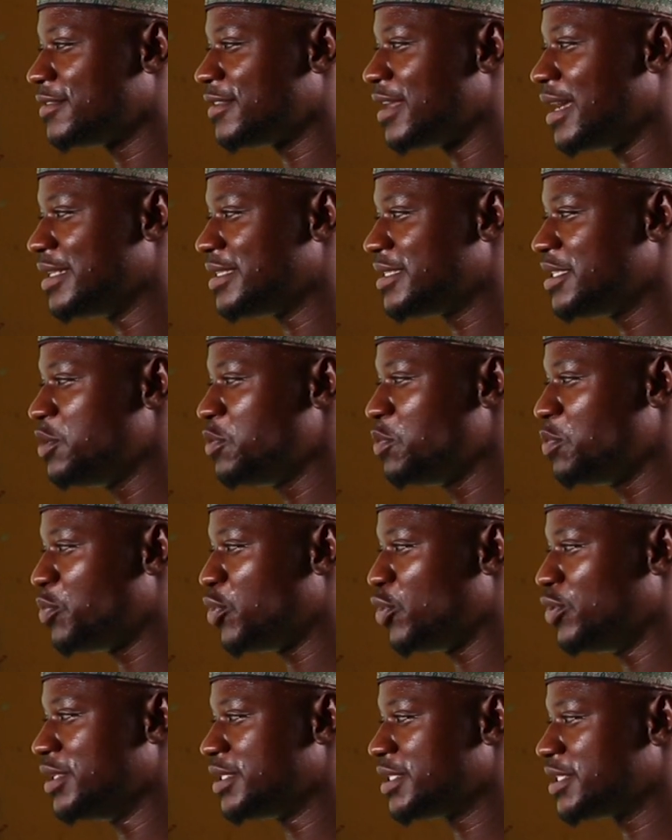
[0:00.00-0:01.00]

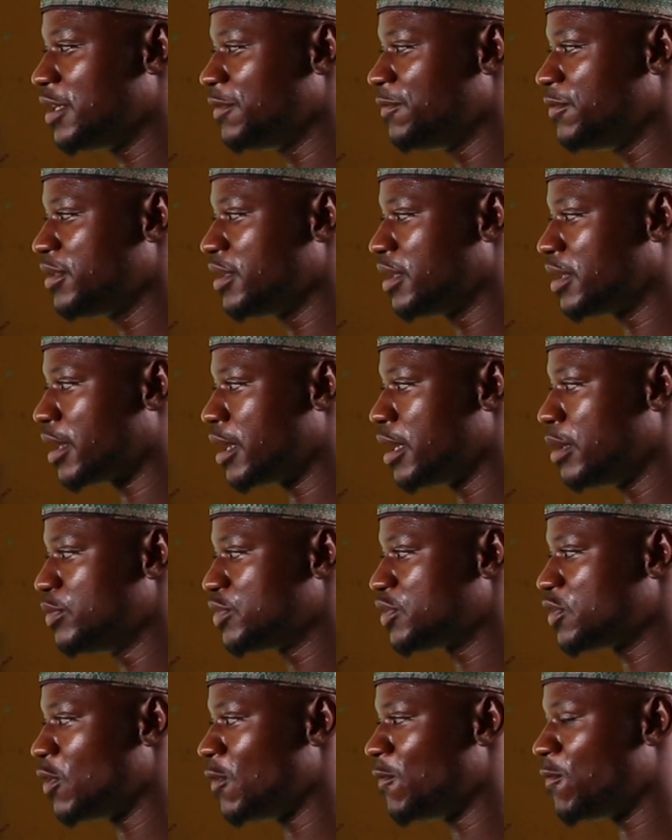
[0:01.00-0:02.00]
13.7
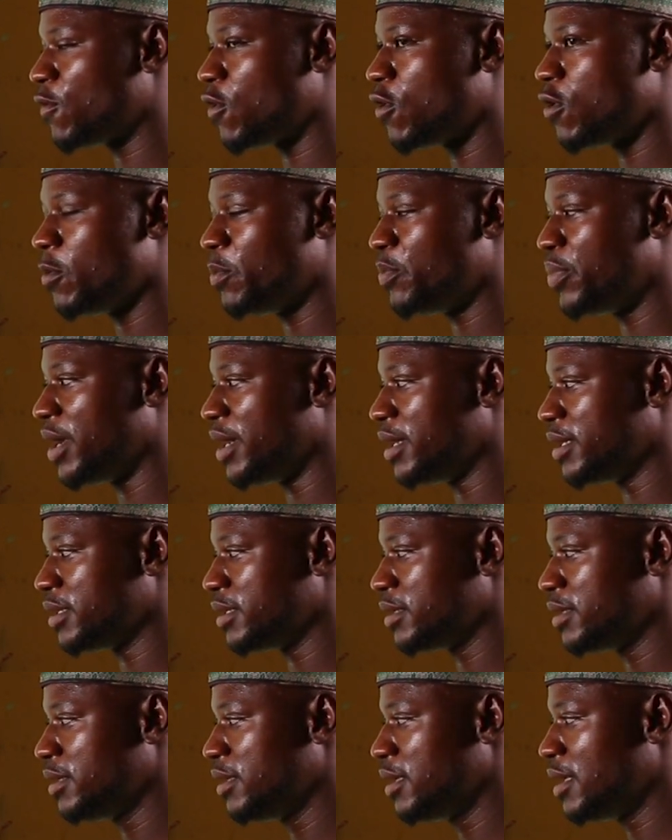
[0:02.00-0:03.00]
grams of copper
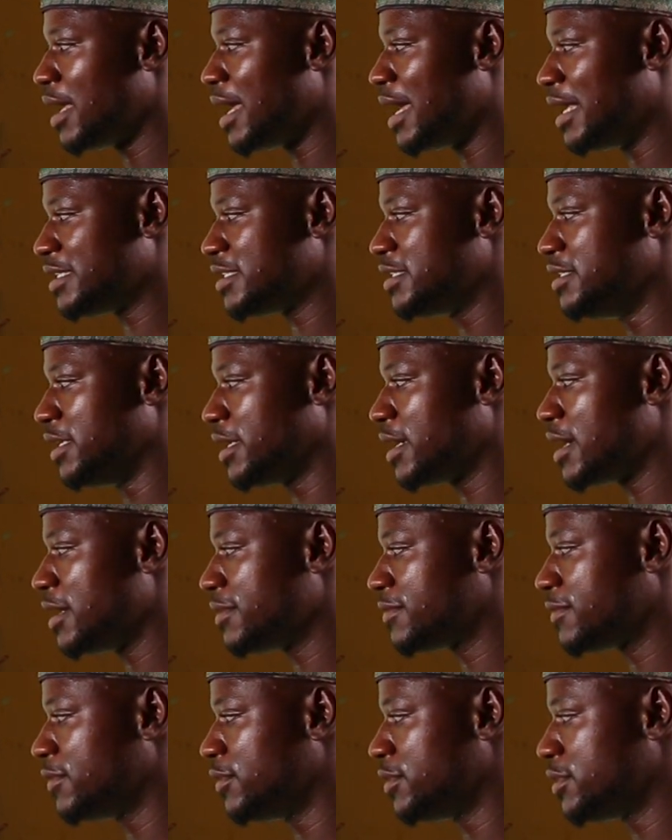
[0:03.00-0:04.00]
at the
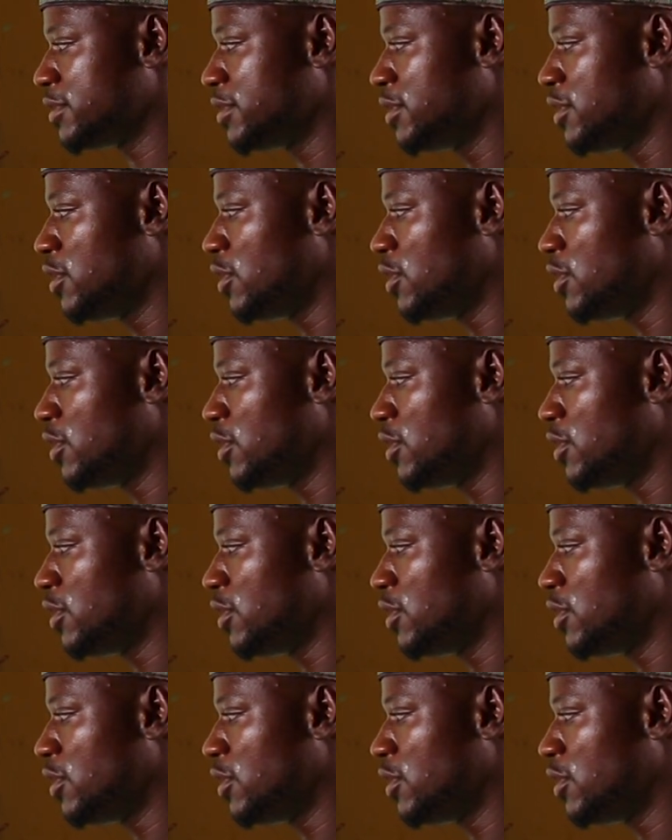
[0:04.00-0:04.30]
cathode